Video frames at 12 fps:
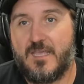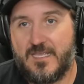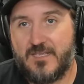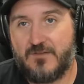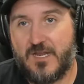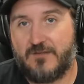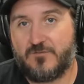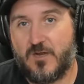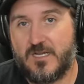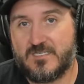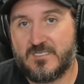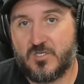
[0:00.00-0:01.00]
even after
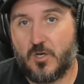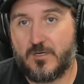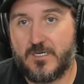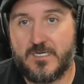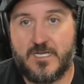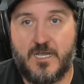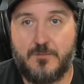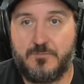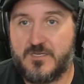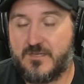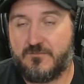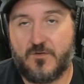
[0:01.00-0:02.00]
I started it up
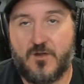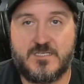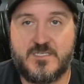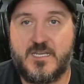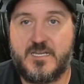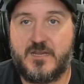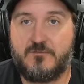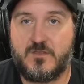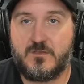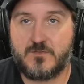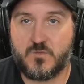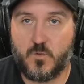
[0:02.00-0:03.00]
and defrosted it and
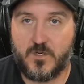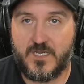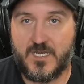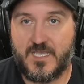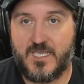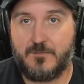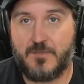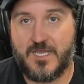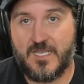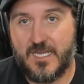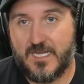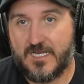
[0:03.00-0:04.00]
everything was working, I came
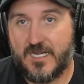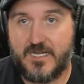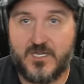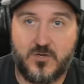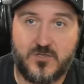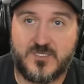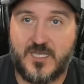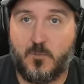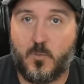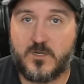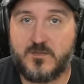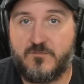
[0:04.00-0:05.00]
back in and I noticed that
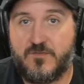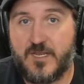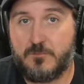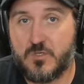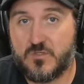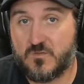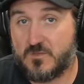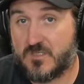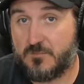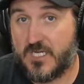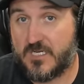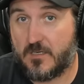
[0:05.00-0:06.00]
one of the fan motors was
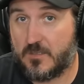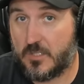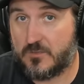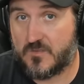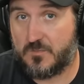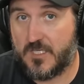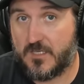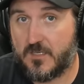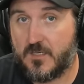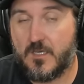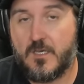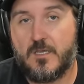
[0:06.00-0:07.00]
spinning on low speed.
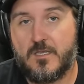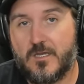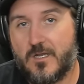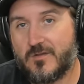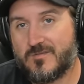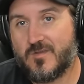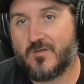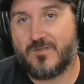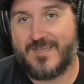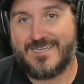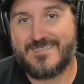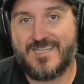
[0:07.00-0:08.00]
You know, so
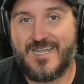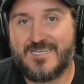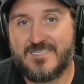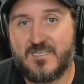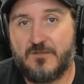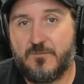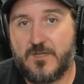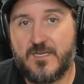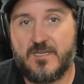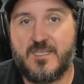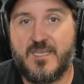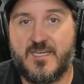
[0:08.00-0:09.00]
that's the kind of stuff we
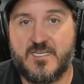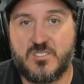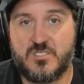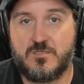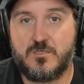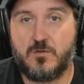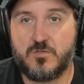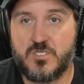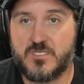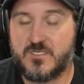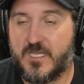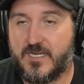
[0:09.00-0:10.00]
need to catch. Don't
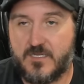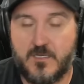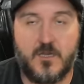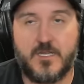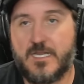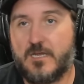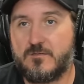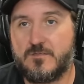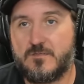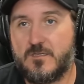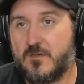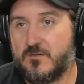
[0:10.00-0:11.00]
just like knock it out and,
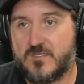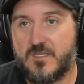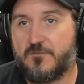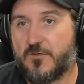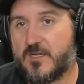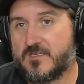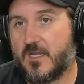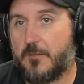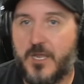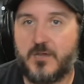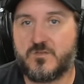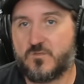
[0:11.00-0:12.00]
you know, it's defrosted,
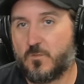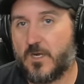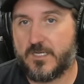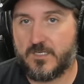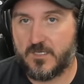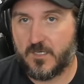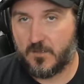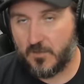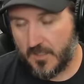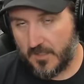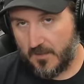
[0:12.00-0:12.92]
I'm out, it's running, you know.